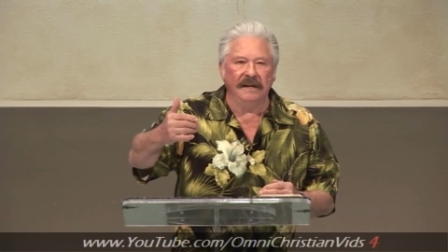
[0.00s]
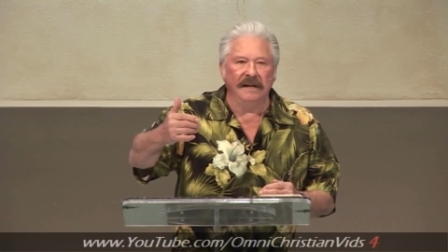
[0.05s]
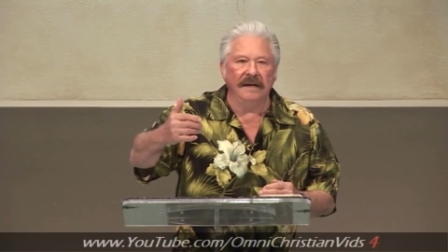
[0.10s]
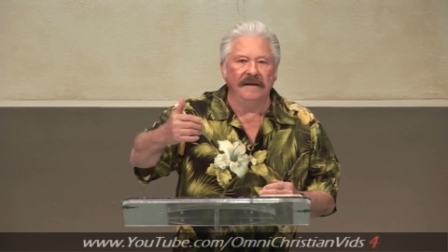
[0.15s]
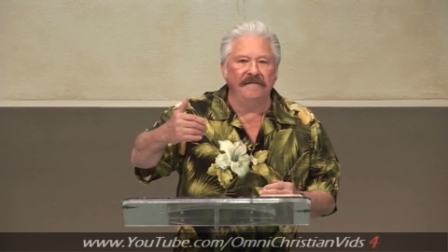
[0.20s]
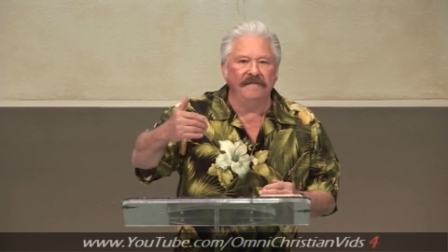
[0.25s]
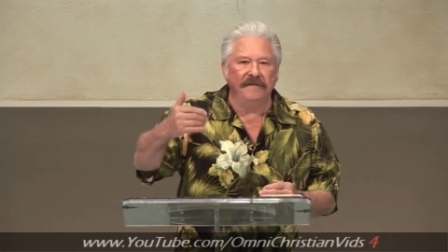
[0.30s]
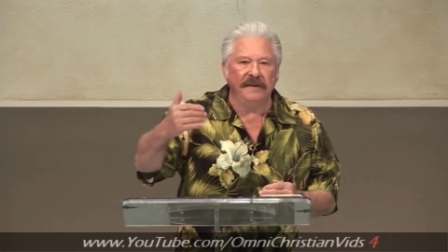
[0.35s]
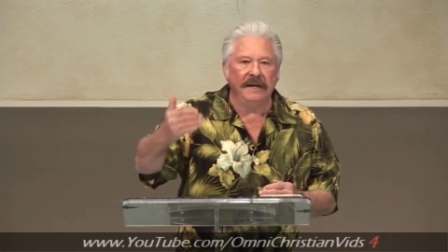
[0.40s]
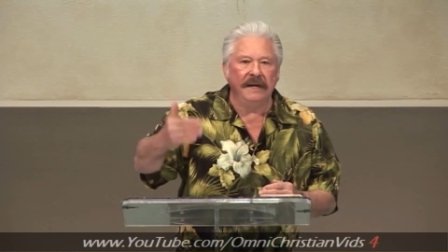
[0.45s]

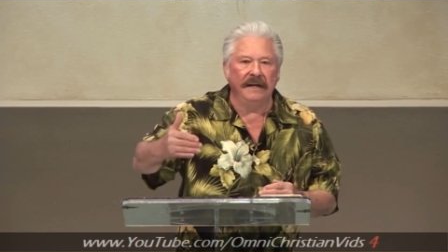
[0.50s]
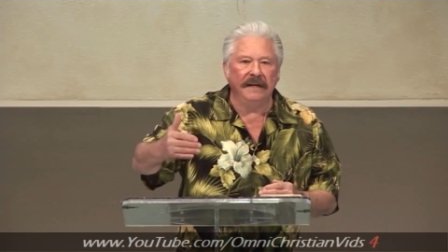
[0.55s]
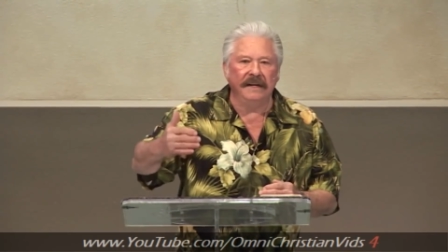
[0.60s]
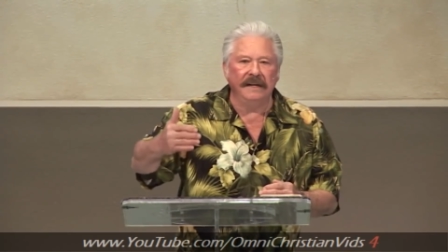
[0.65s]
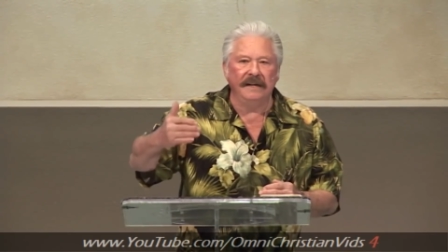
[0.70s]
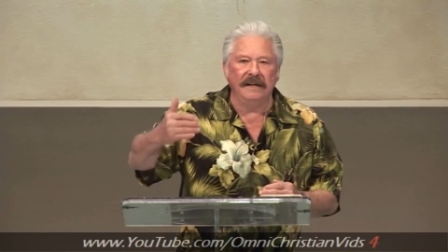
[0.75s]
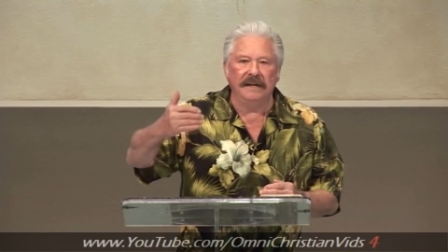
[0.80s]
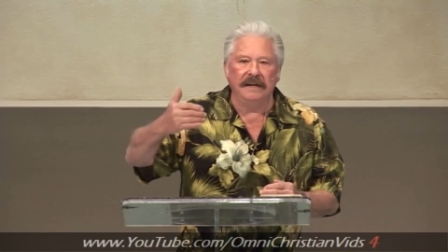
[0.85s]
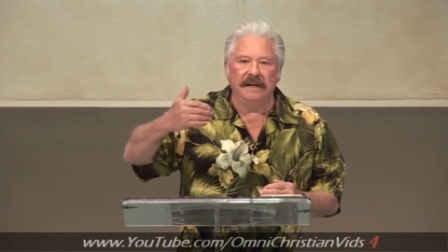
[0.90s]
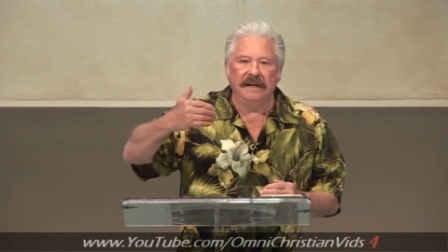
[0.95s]

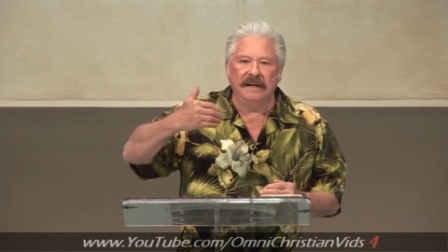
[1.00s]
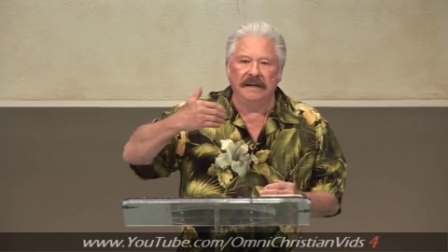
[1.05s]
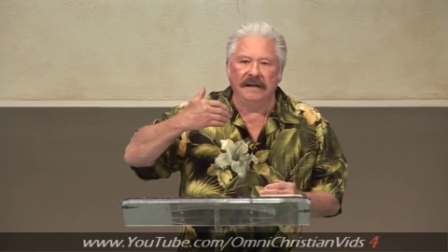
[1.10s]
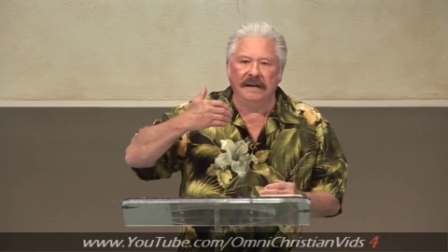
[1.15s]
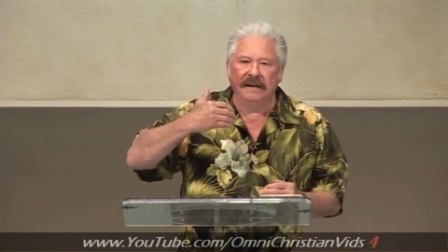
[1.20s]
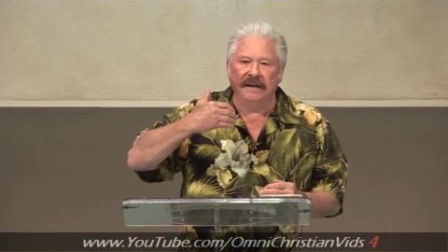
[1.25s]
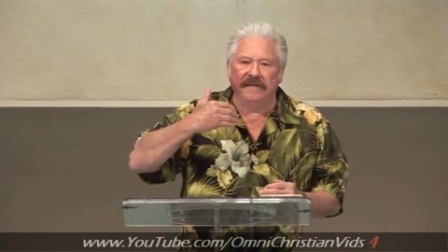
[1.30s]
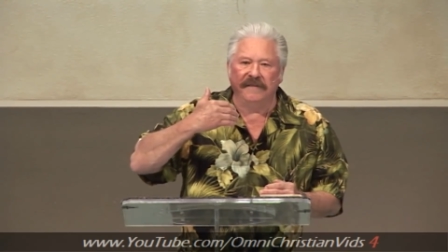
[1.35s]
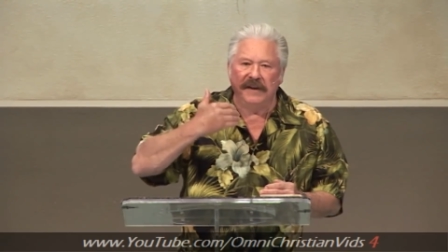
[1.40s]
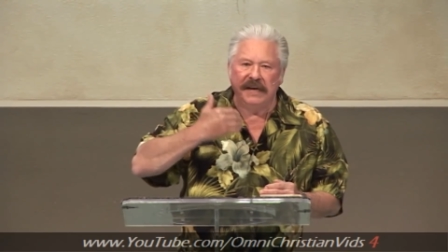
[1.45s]
unveiling
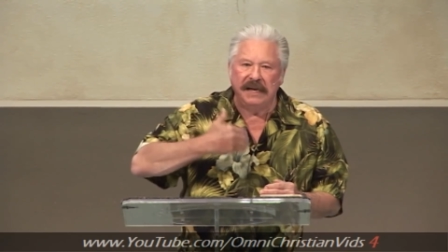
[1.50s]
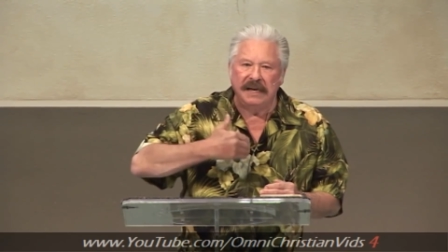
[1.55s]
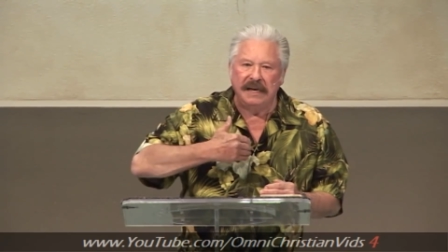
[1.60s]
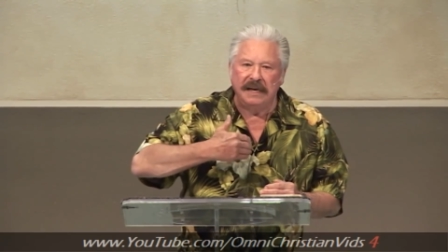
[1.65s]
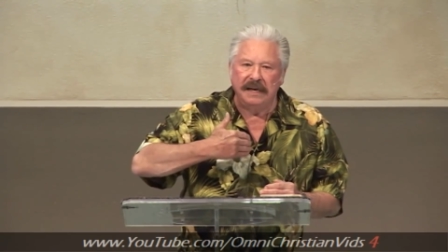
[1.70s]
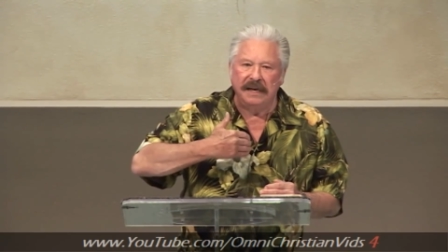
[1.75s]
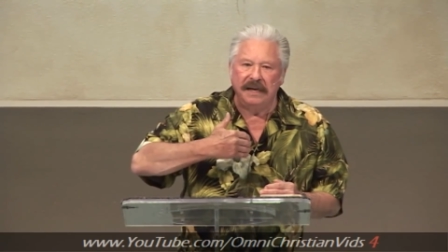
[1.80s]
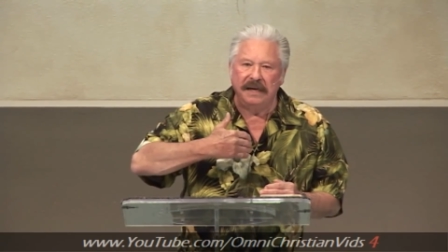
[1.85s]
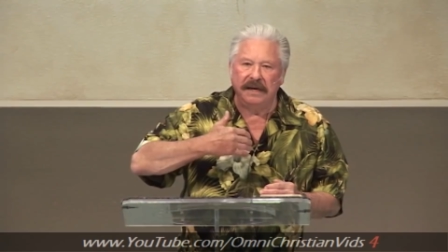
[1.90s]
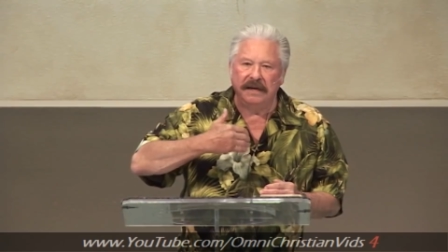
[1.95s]
of
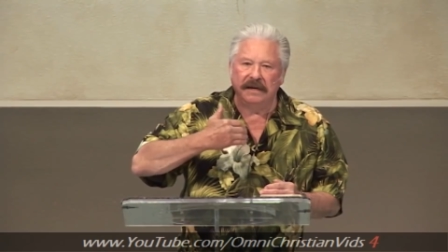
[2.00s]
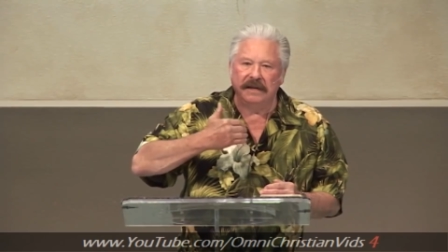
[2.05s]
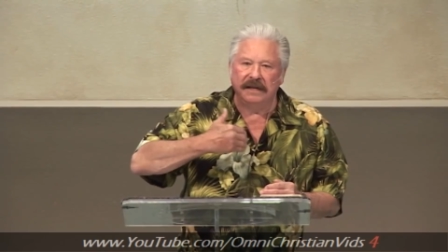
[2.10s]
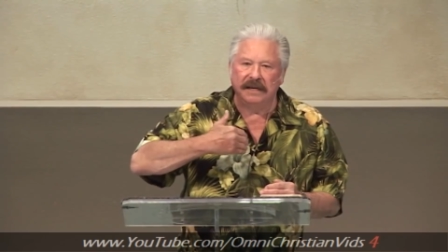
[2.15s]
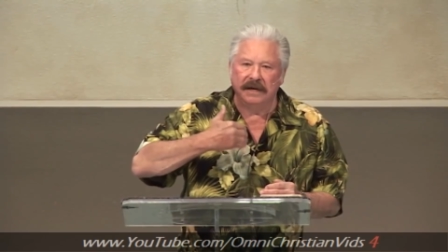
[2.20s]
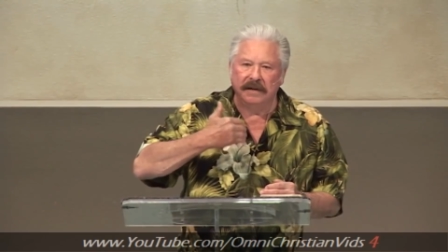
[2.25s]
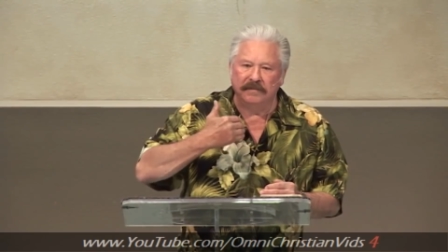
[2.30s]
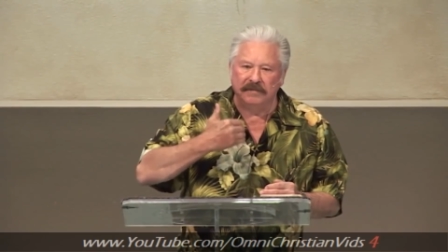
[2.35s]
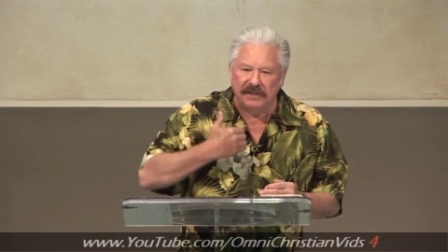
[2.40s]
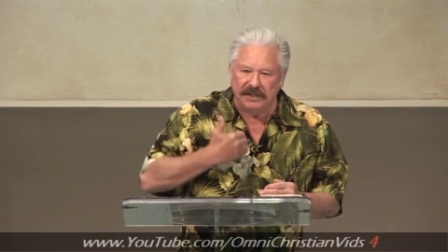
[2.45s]
he
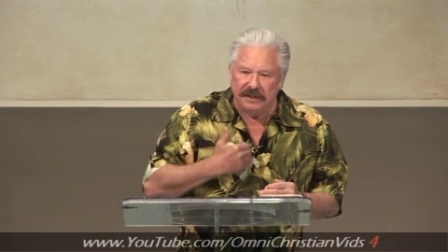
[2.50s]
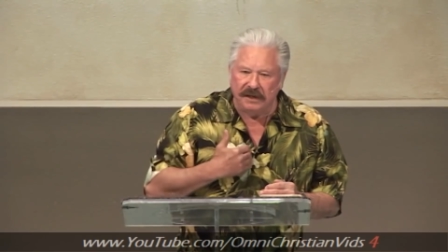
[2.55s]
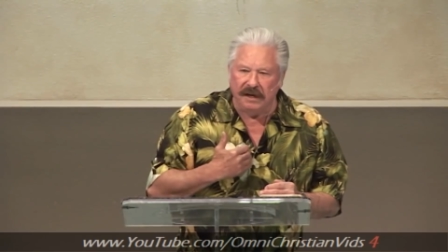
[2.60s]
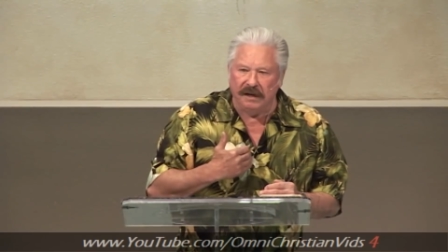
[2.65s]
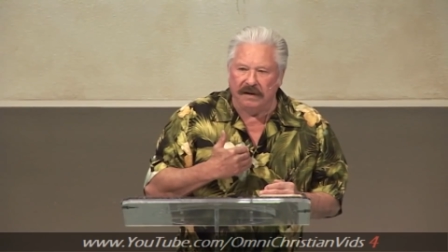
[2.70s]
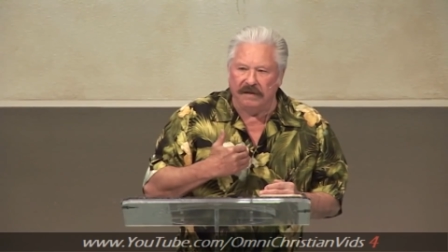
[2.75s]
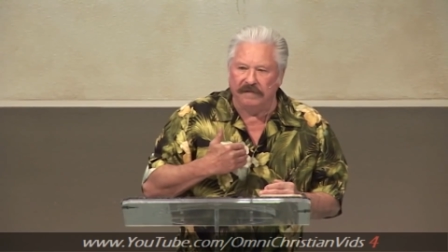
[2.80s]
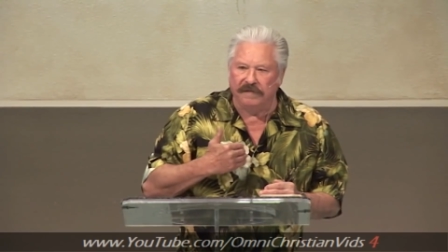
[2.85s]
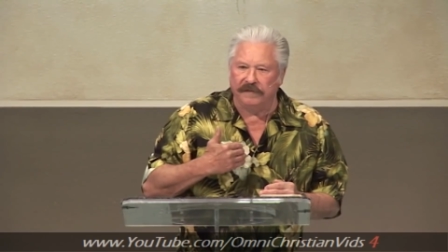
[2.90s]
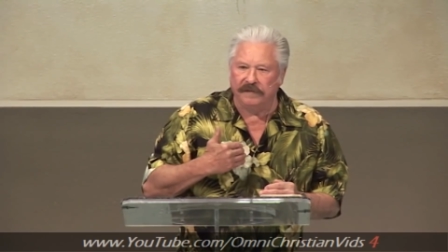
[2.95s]

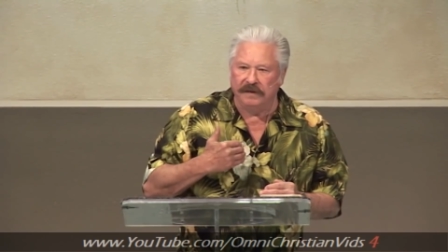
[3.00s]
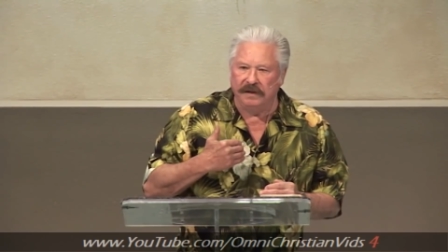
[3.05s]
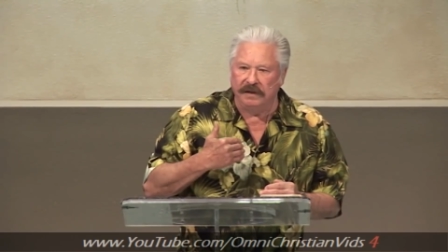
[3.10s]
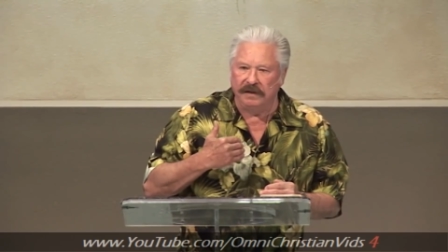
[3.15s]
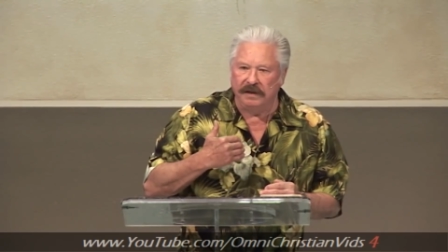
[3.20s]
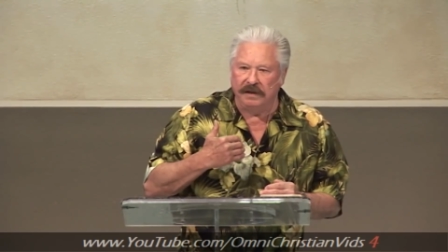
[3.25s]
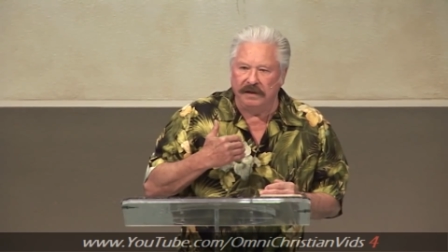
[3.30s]
himself.